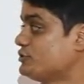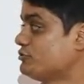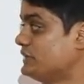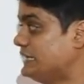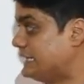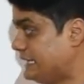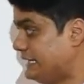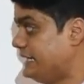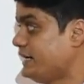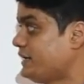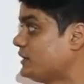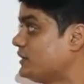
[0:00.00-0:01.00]
you will
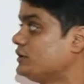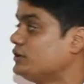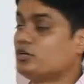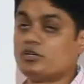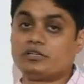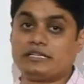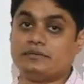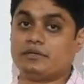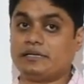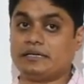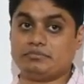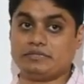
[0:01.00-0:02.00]
get no
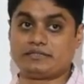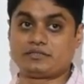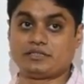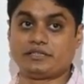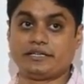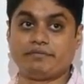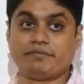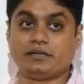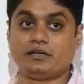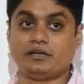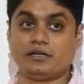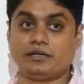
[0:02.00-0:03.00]
doublets? Andre
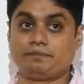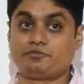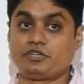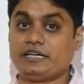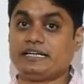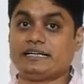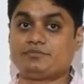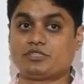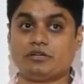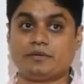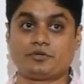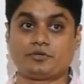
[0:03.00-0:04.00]
three times
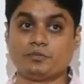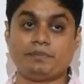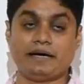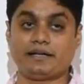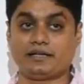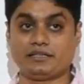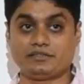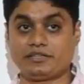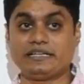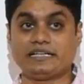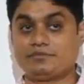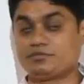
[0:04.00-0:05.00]
alva, two pair ana
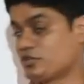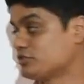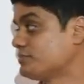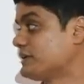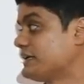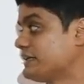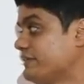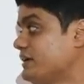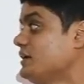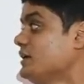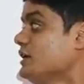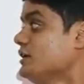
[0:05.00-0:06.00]
three times toss madirtave.
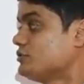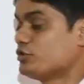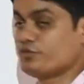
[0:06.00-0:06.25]
So